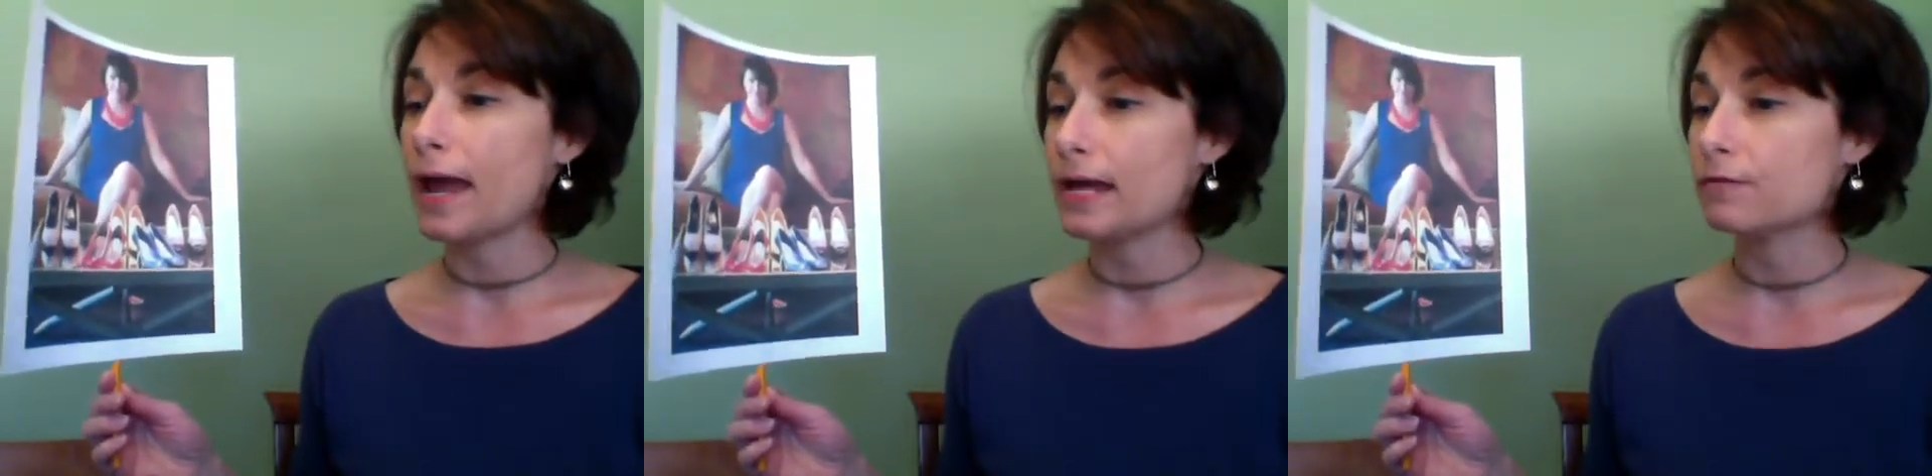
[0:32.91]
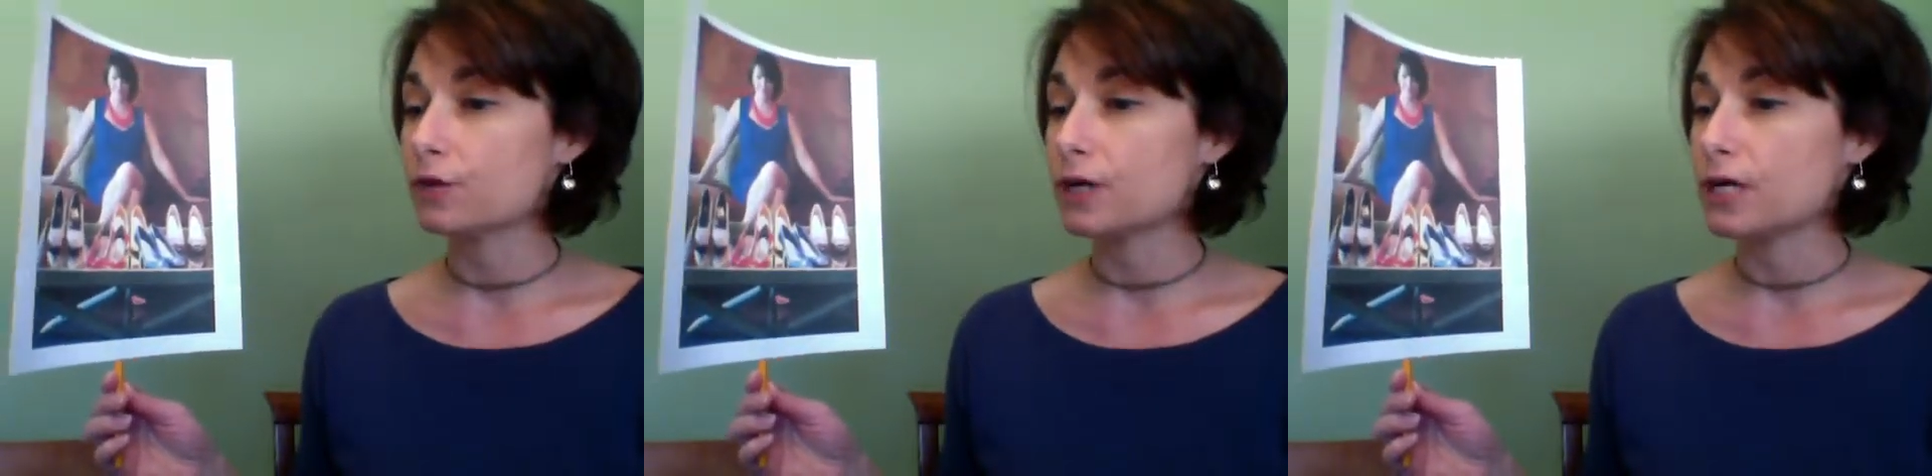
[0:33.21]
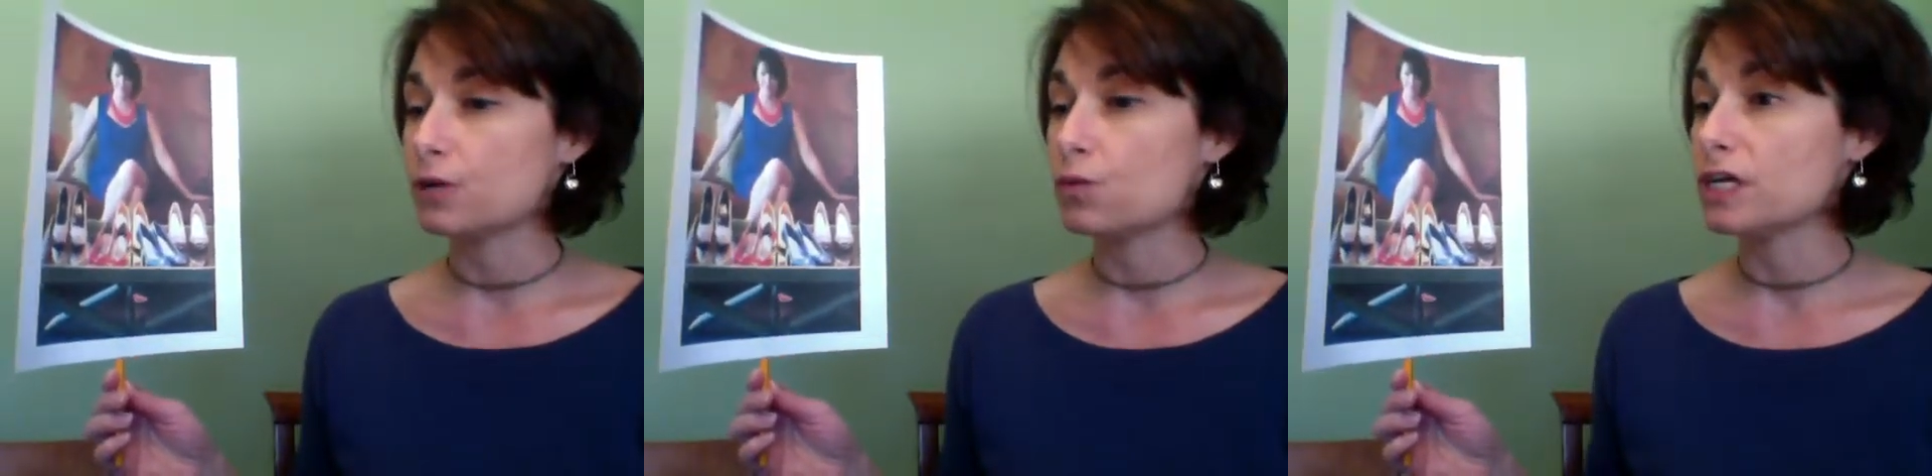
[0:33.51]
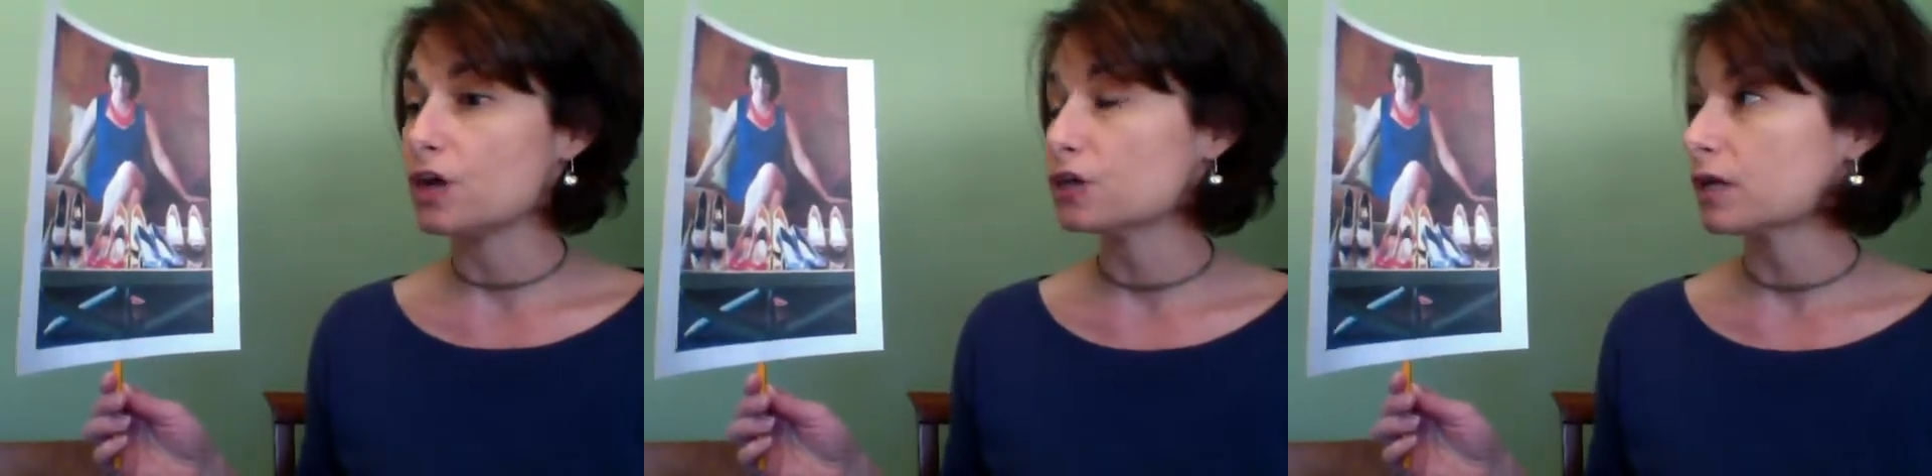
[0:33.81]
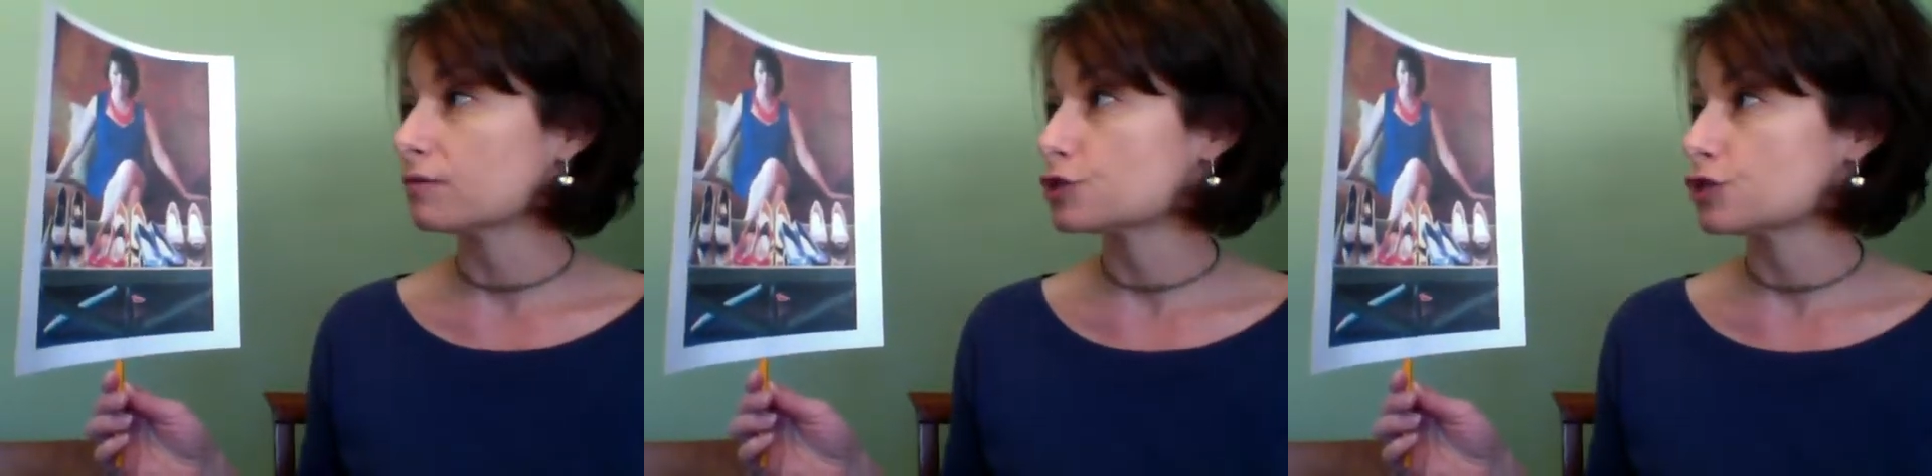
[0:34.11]
Avery, we know you
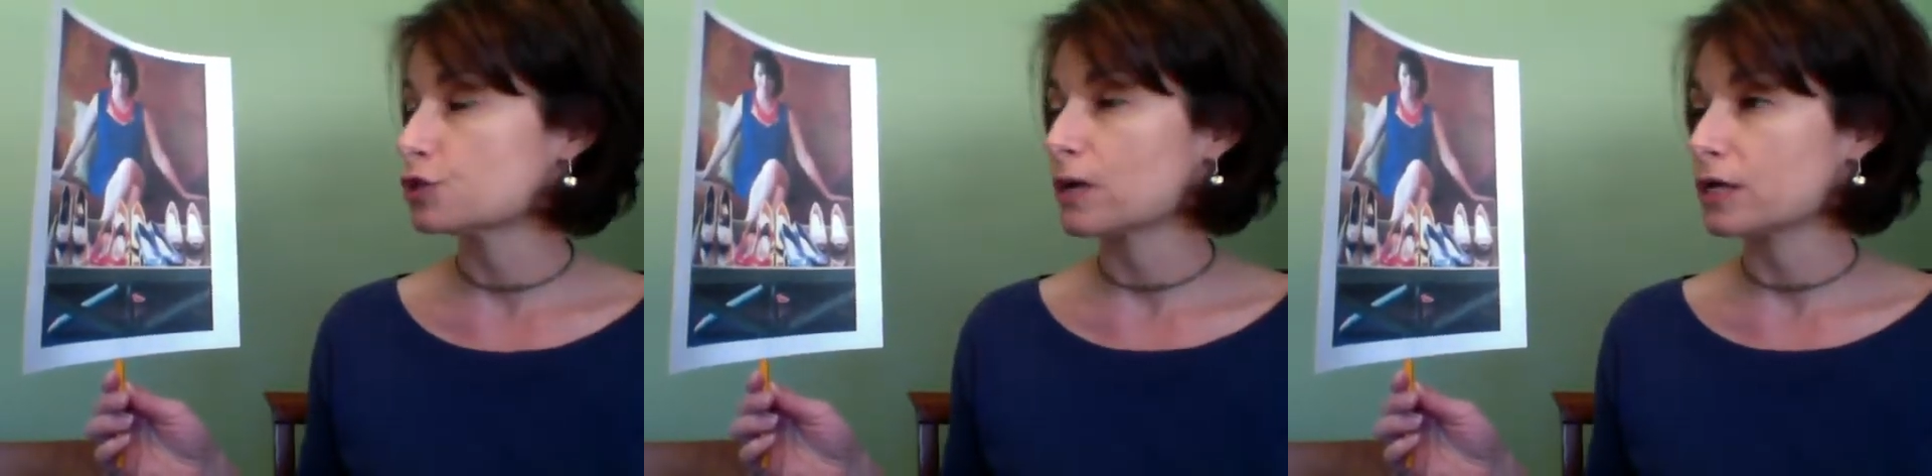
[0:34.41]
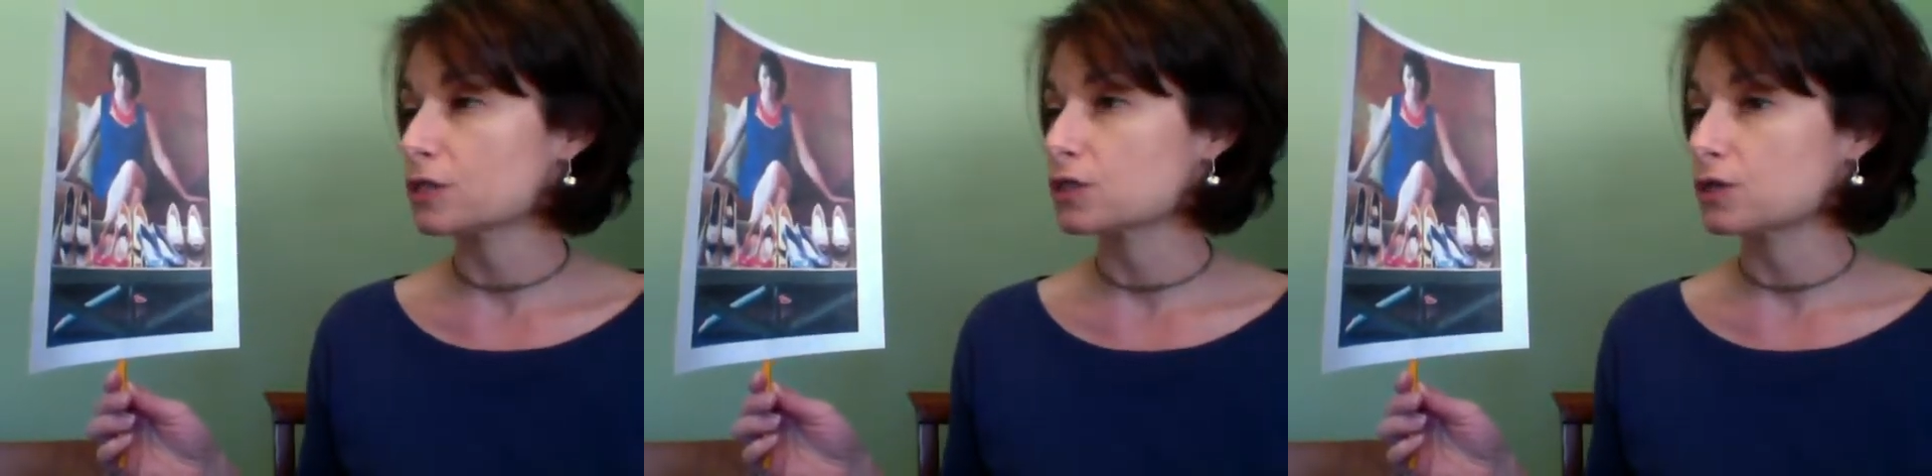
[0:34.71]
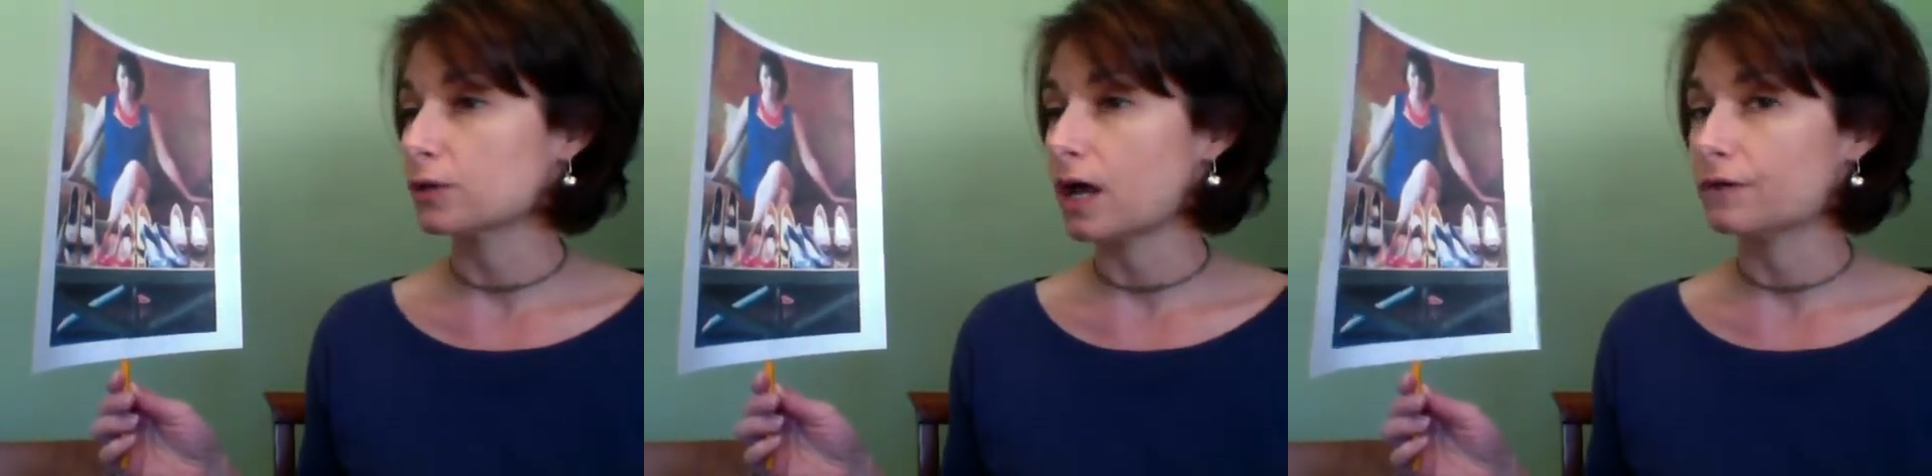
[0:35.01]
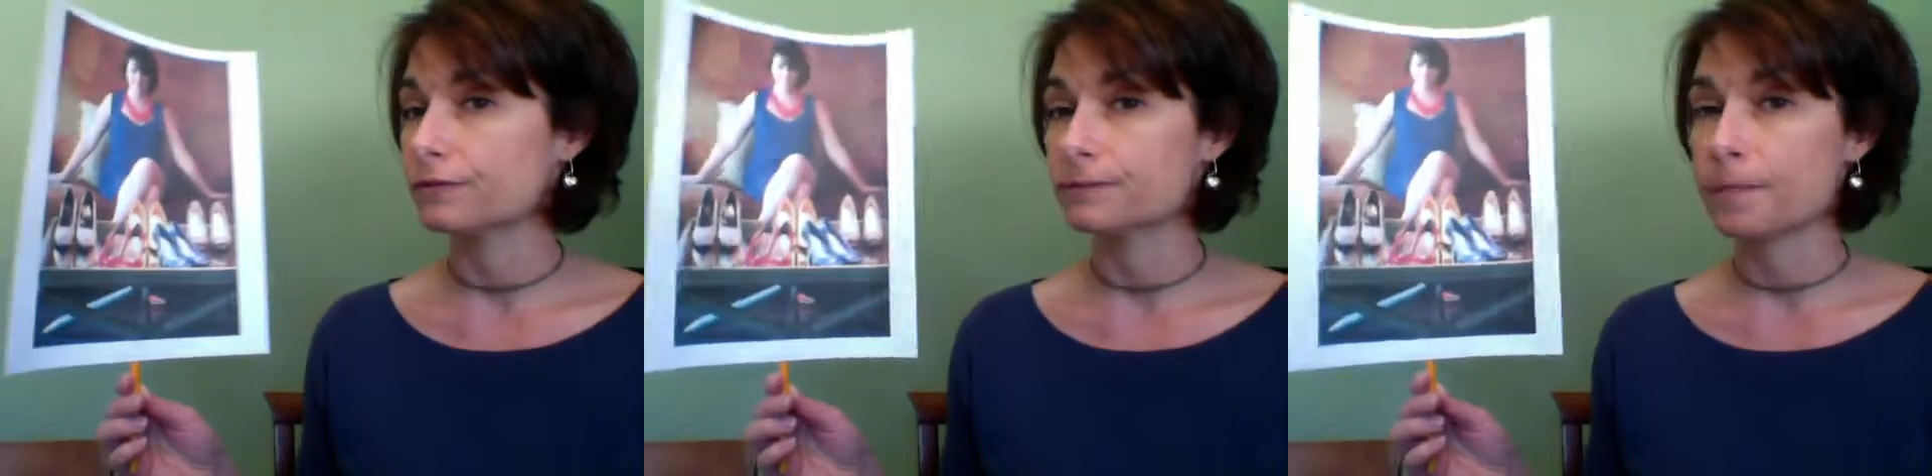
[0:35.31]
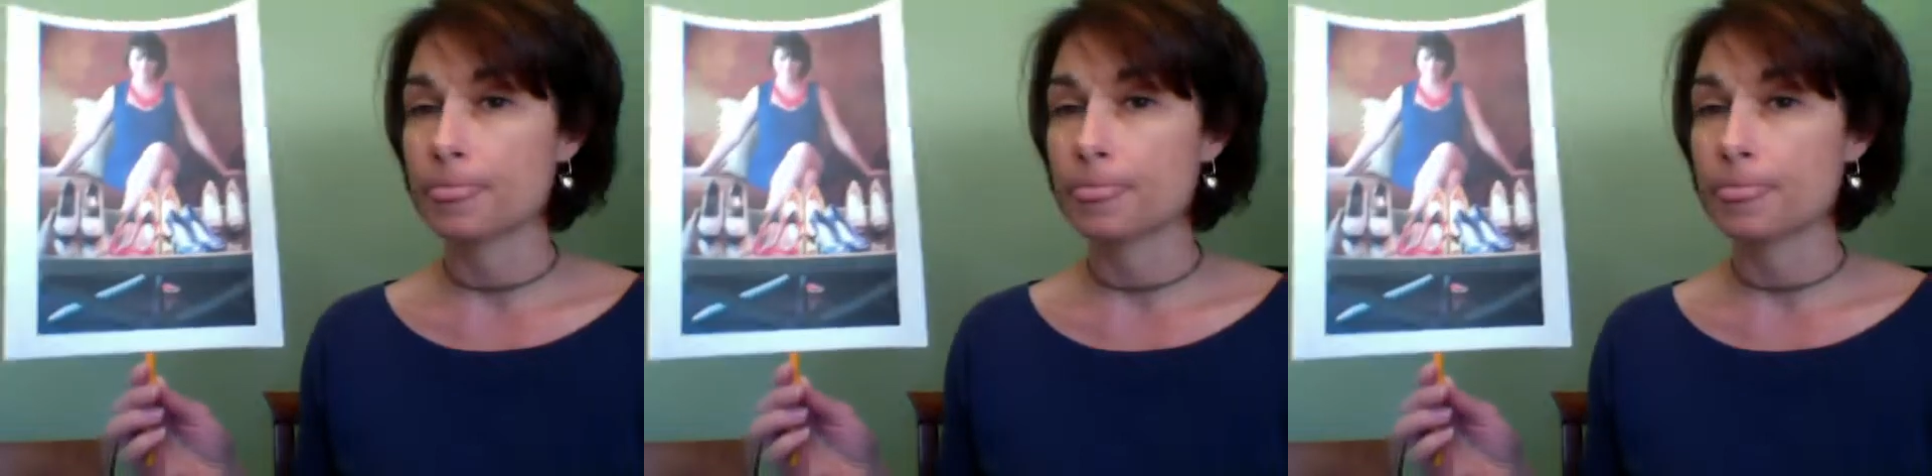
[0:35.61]
love shoes. What else do you love?